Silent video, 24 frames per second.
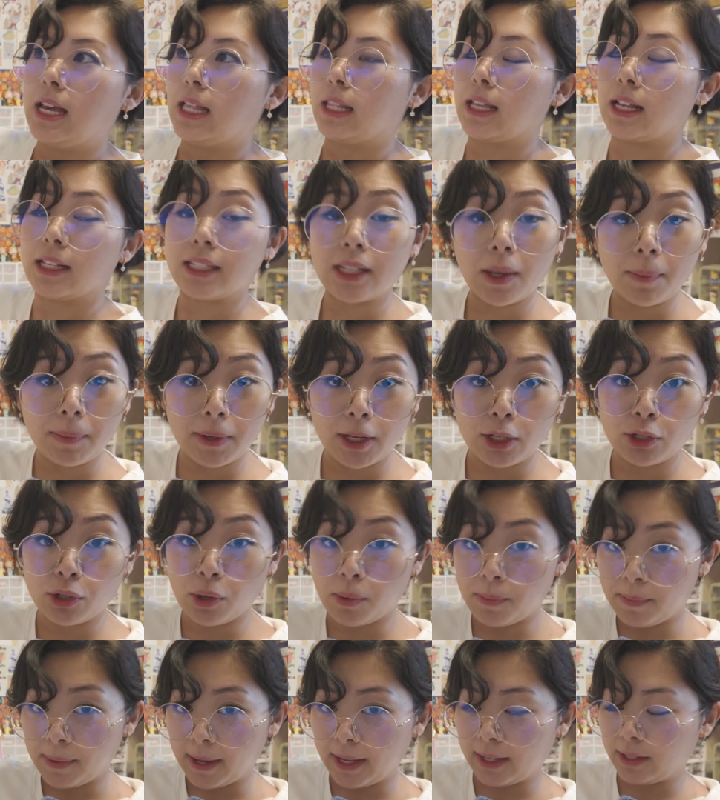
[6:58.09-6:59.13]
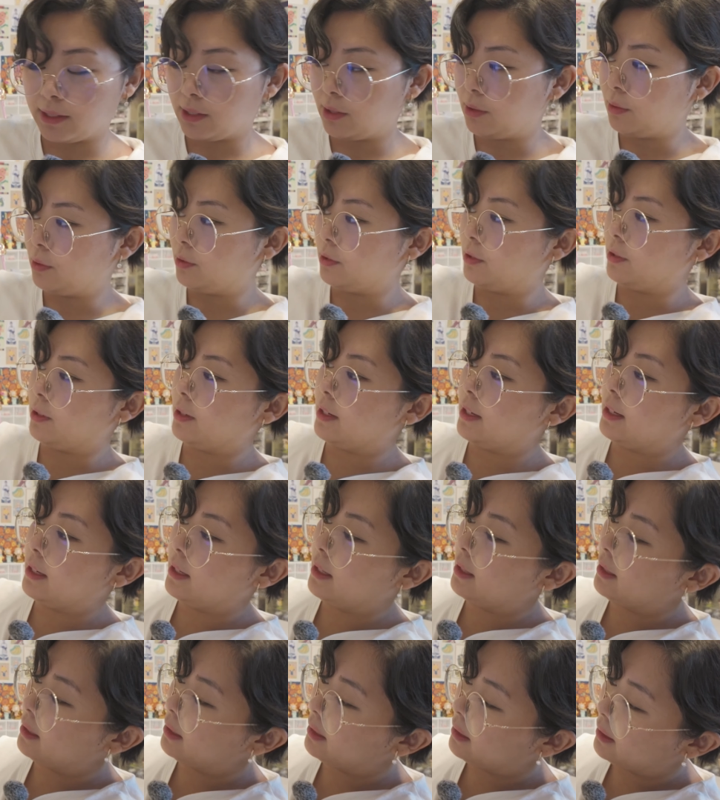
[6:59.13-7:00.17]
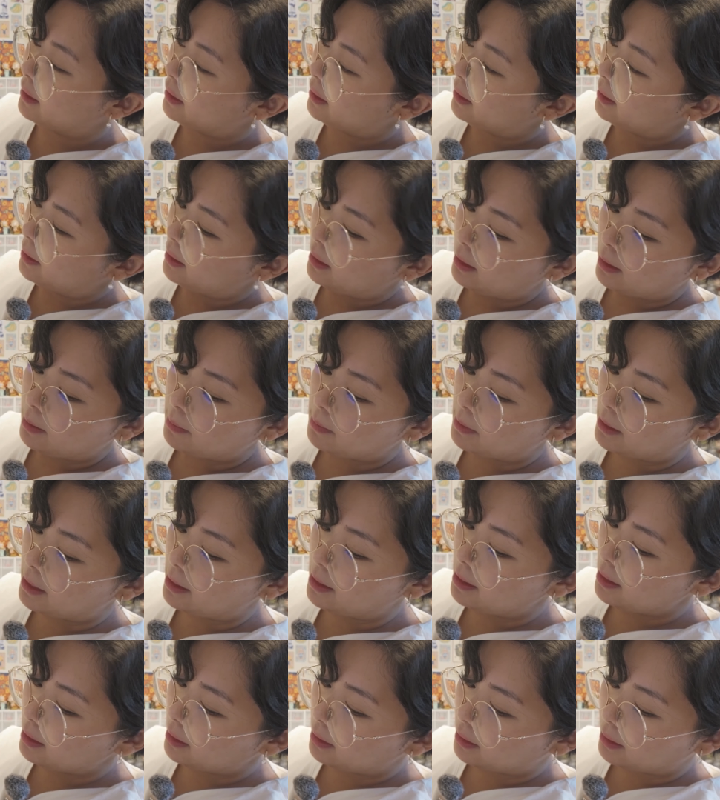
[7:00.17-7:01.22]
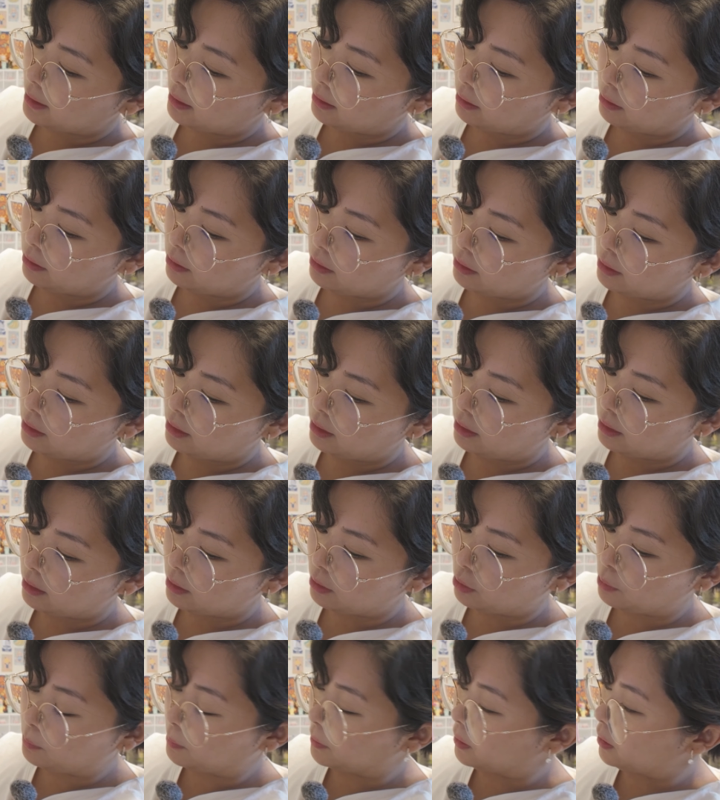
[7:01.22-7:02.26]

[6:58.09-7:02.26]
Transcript: that's how many tote bags I ordered. I think that'll look super